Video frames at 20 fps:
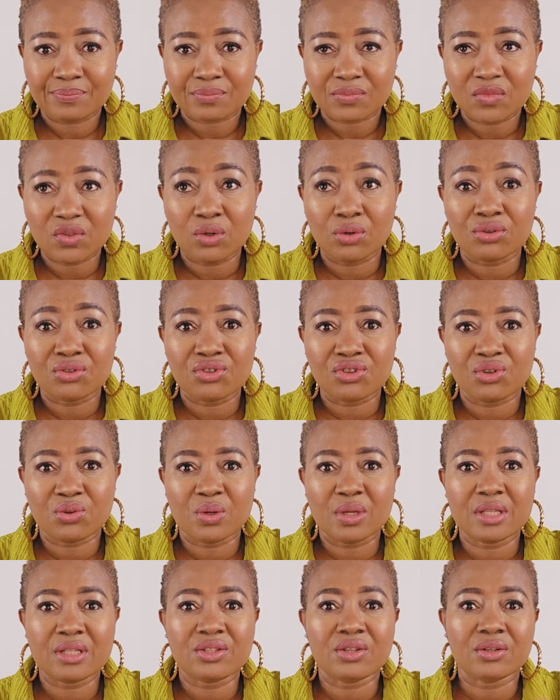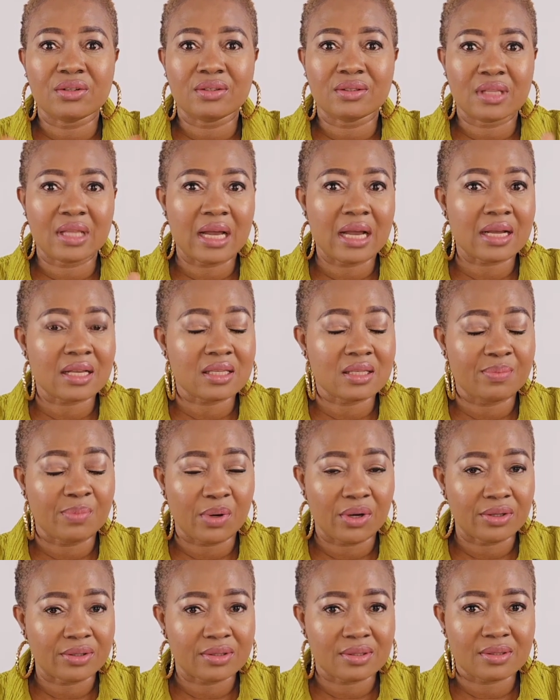to treat your dark
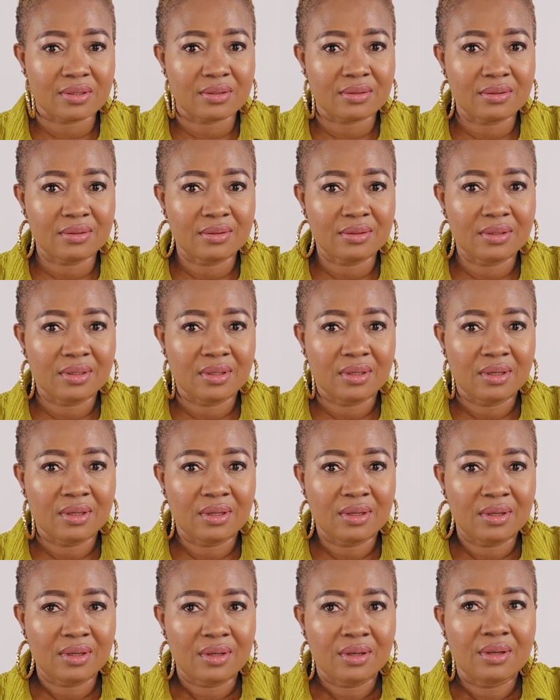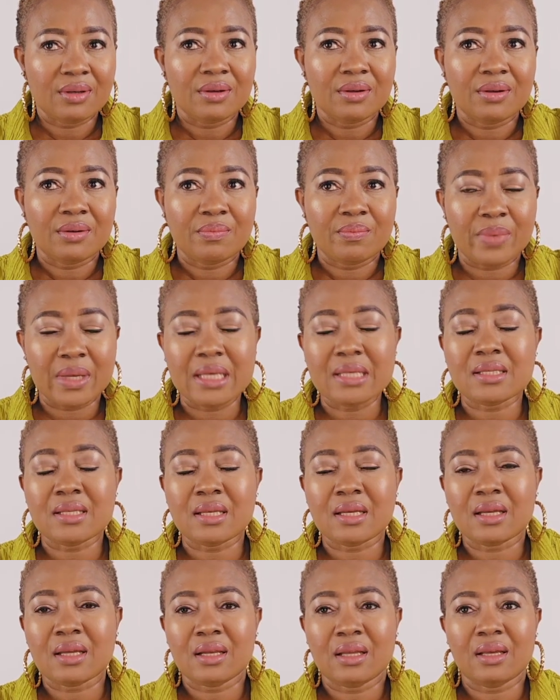spots.
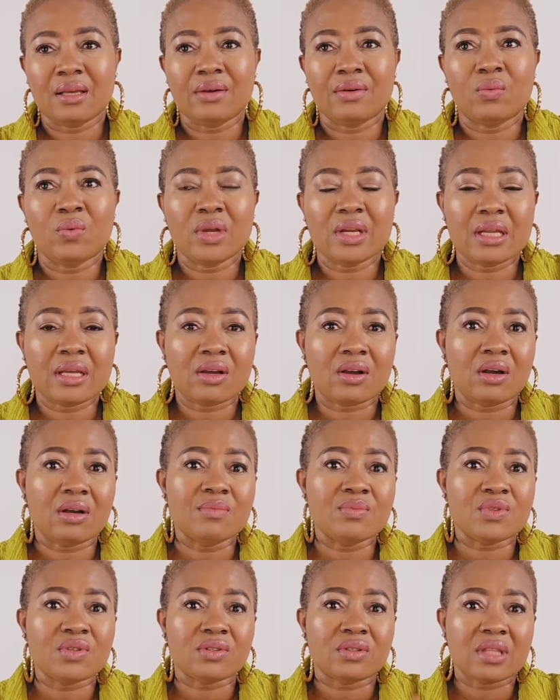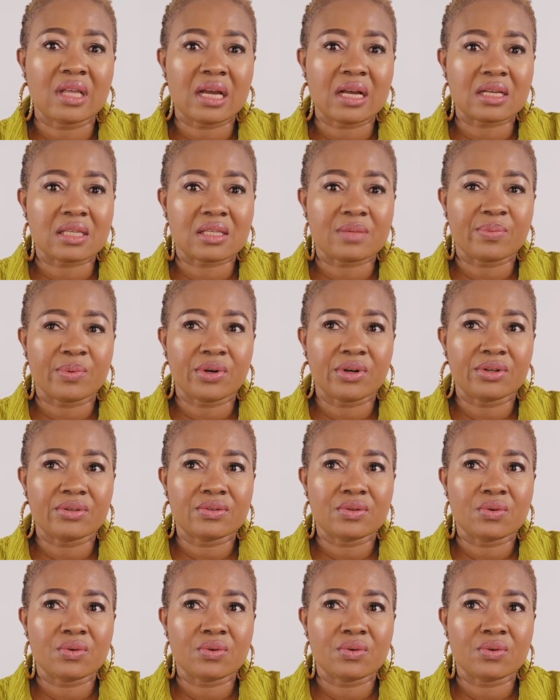Basically, when it comes to dark spot,